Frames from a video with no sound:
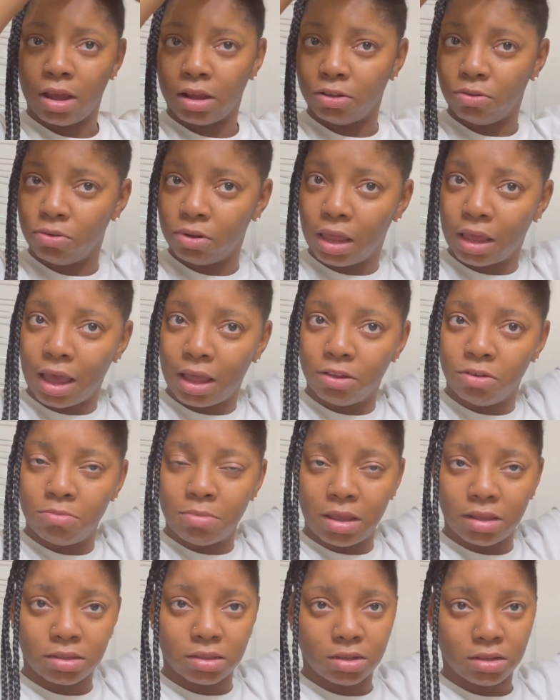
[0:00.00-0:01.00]
do like I do my
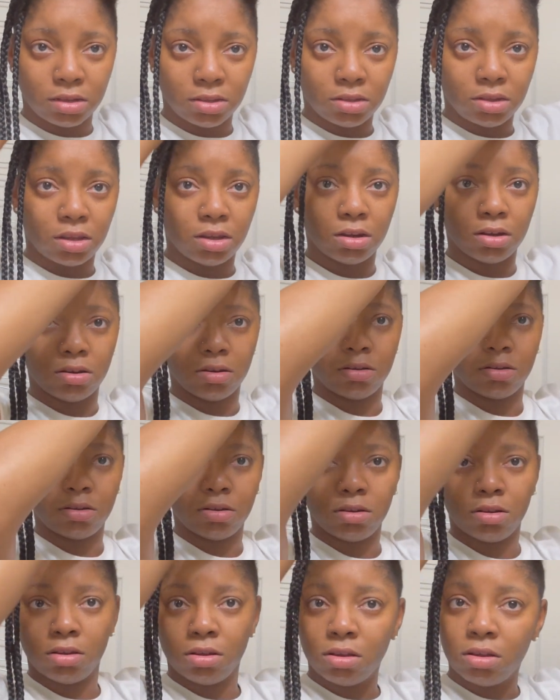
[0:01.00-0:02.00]
son's hair.
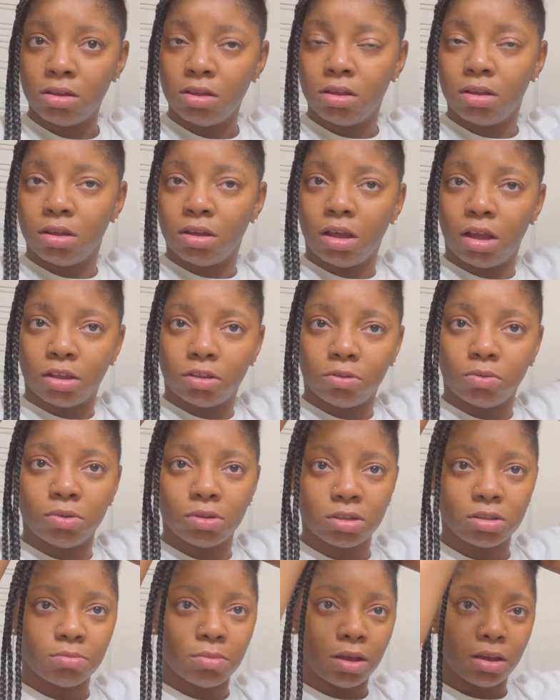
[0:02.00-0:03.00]
I
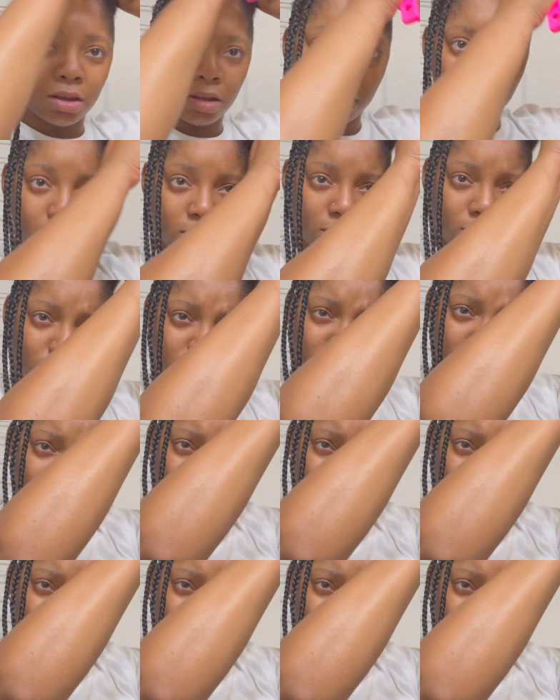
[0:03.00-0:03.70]
twist my hair and just